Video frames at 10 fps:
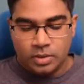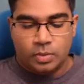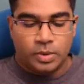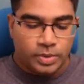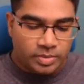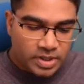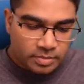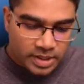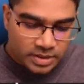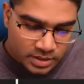What do I
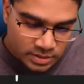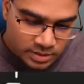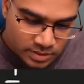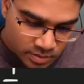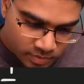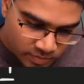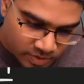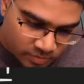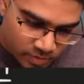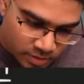mean by this? When
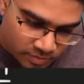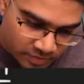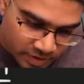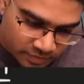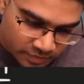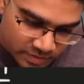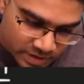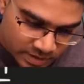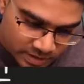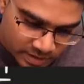we have 1 over 5 over
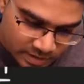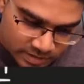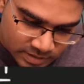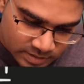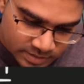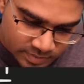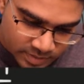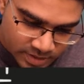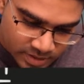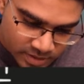6, the answer is
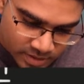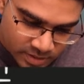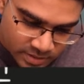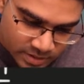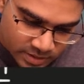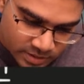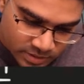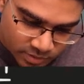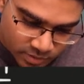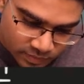simply
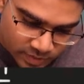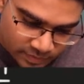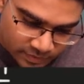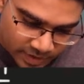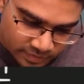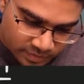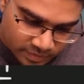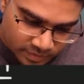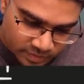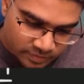6 over 5,
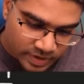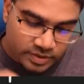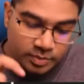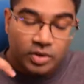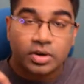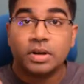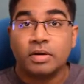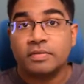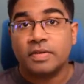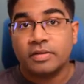the reciprocal
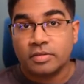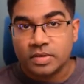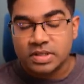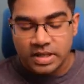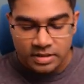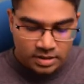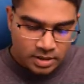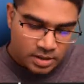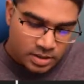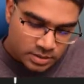of 5 over 6.
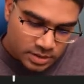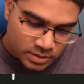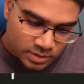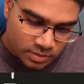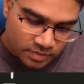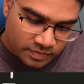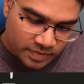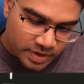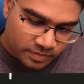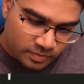6 over
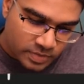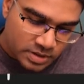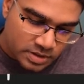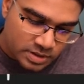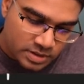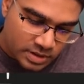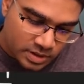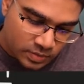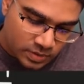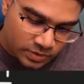5 which is
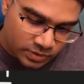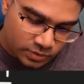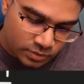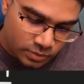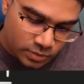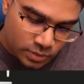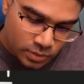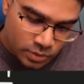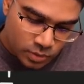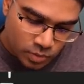equals to
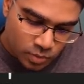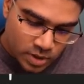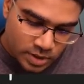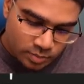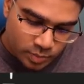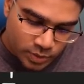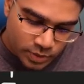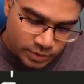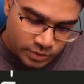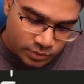1.2
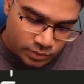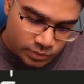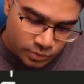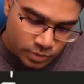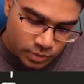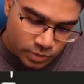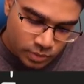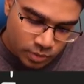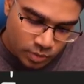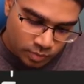
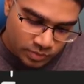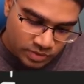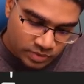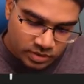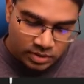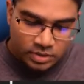ohms